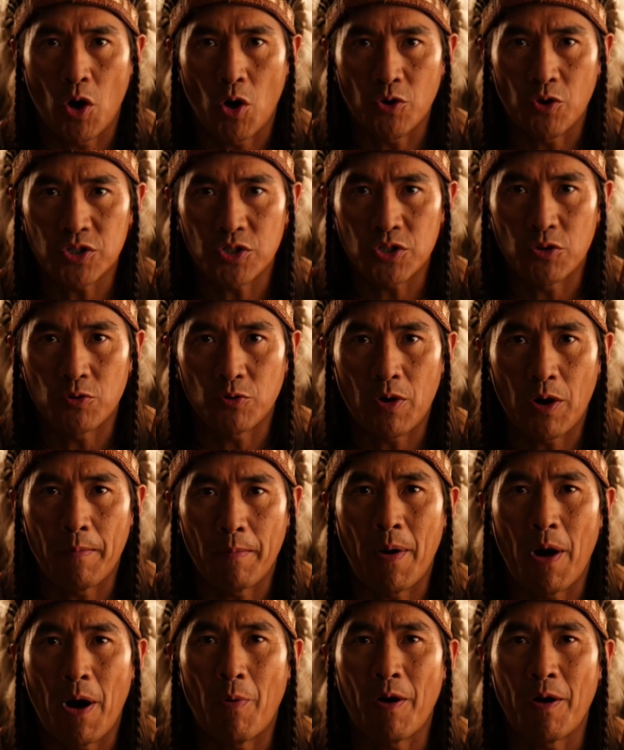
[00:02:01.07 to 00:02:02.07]
watches, when
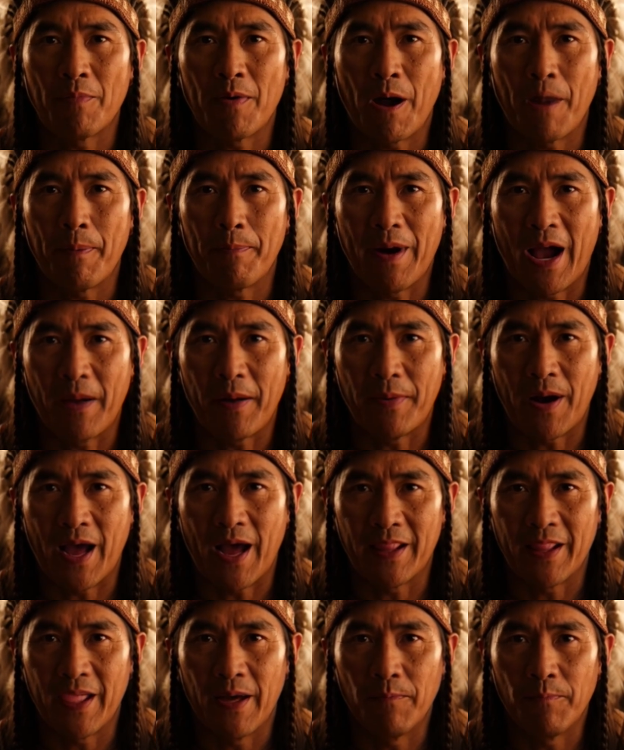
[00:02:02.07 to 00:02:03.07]
powered by a
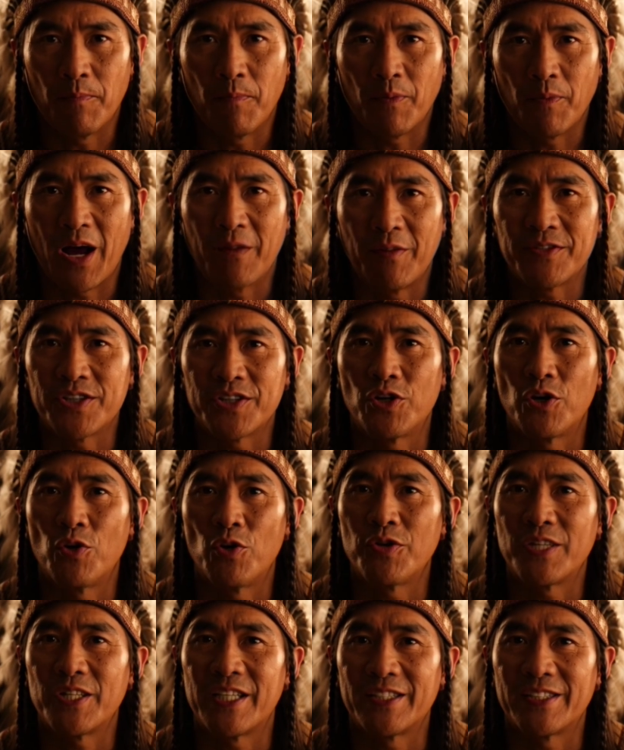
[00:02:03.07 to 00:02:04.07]
battery, operate at
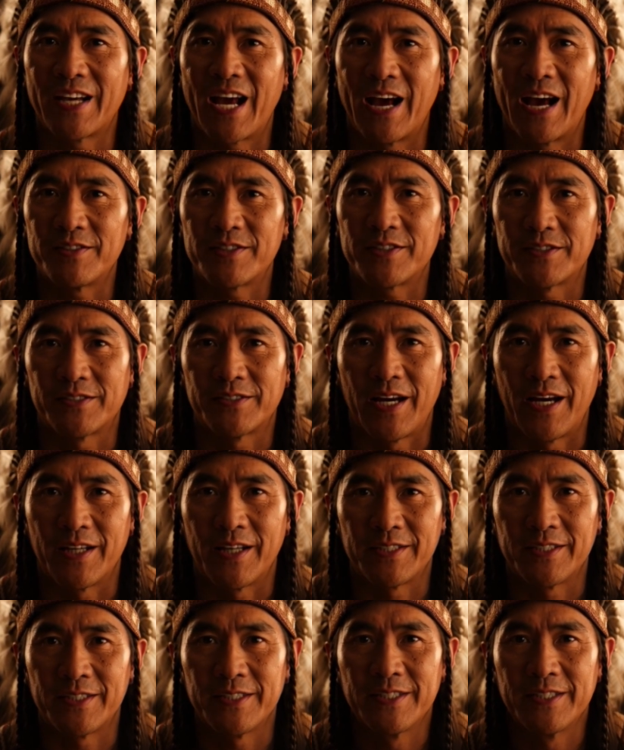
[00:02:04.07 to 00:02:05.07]
32,000
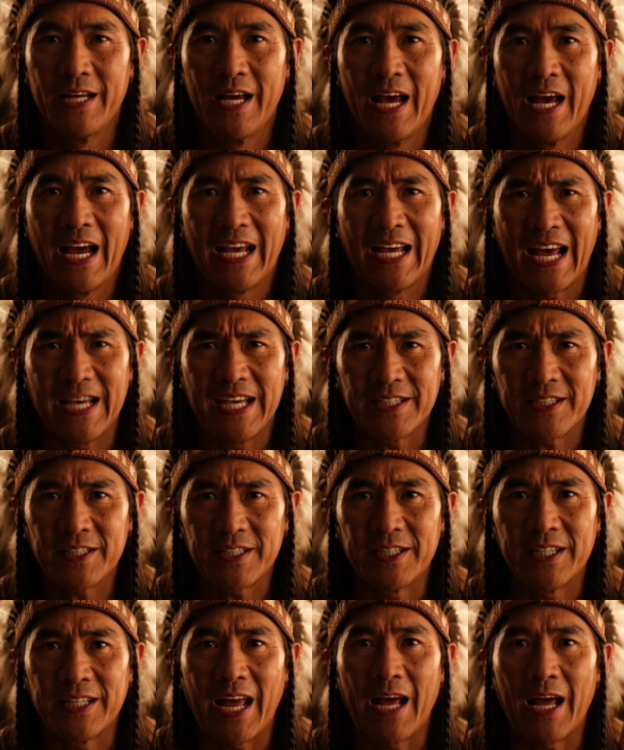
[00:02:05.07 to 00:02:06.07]
Hz.
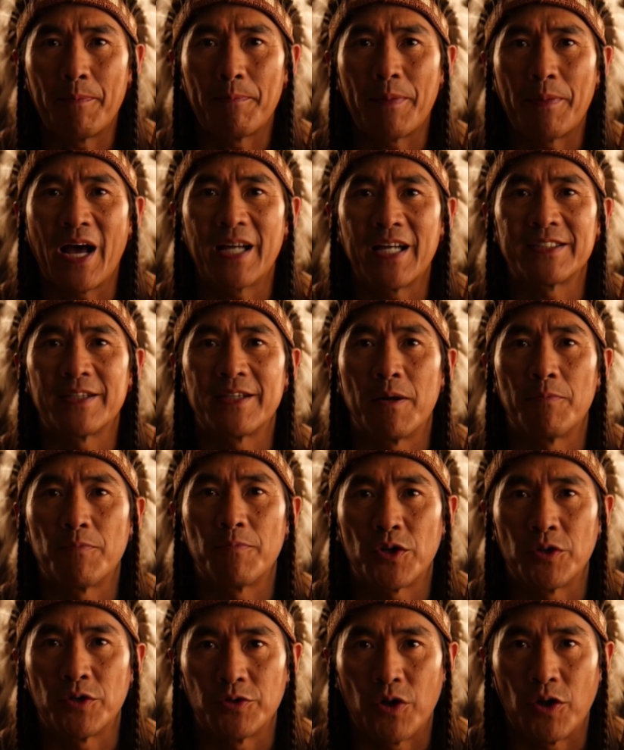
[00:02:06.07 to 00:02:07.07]
High-synthetic EMS can
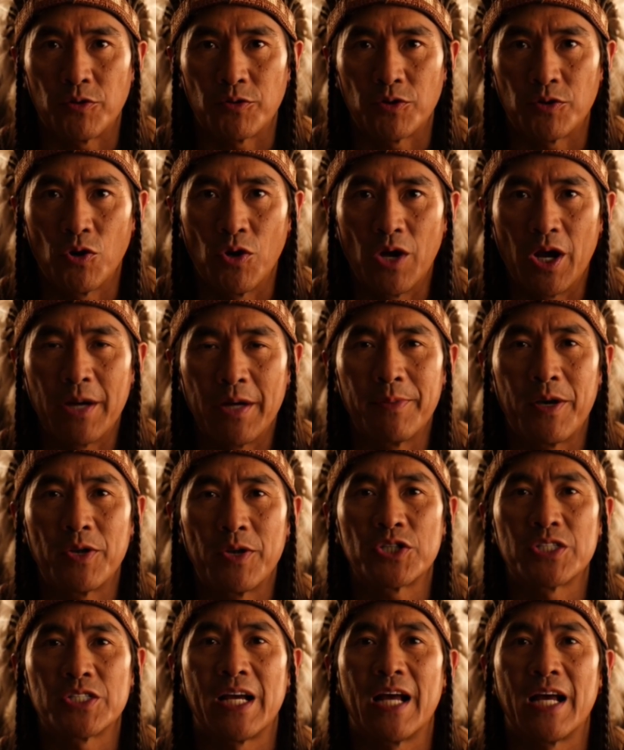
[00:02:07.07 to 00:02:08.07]
abuse crystal's
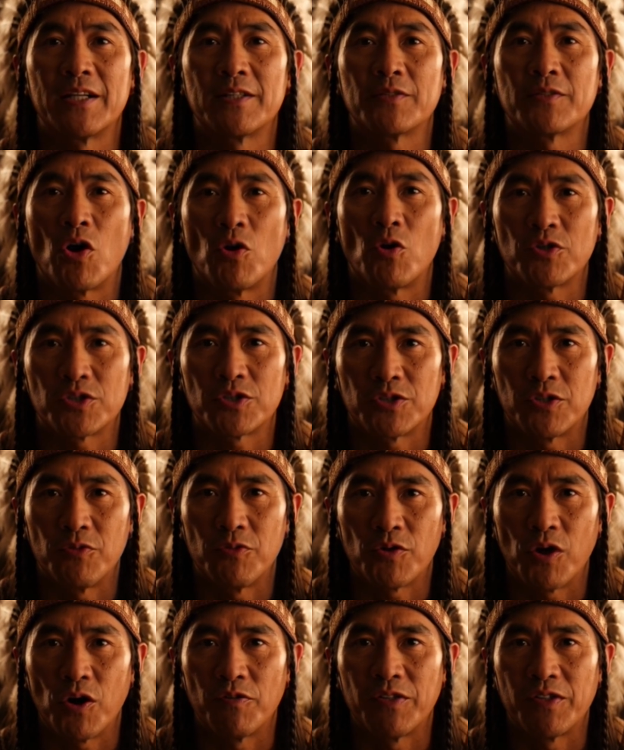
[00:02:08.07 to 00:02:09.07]
vibration, causing the watch to
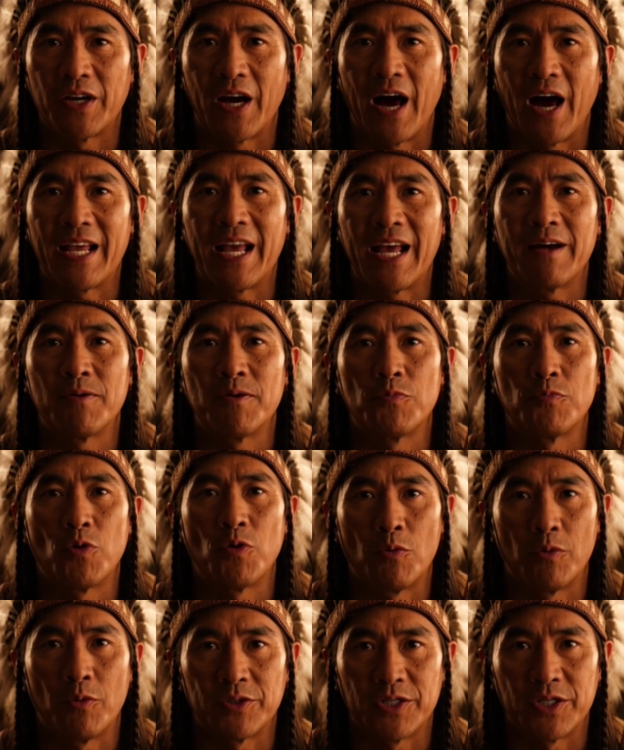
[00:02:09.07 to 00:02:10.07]
drift and align with
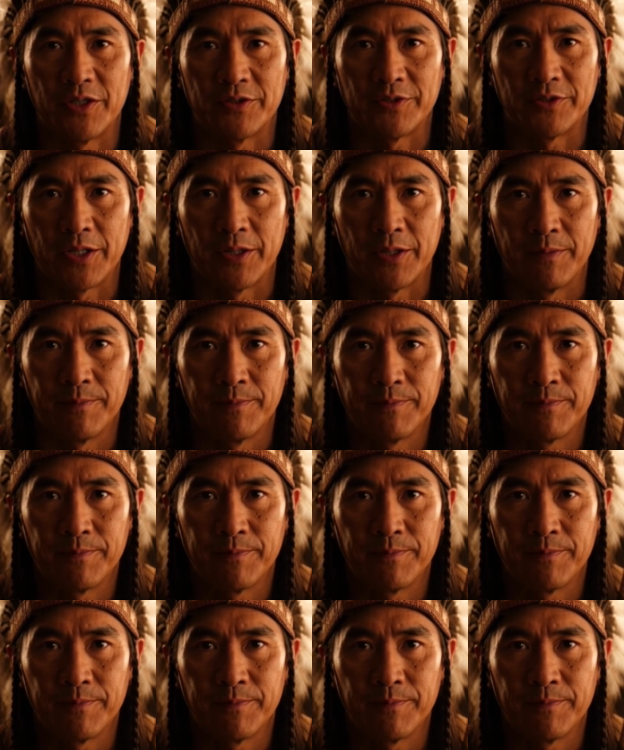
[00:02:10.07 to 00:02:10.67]
corrupt UTC.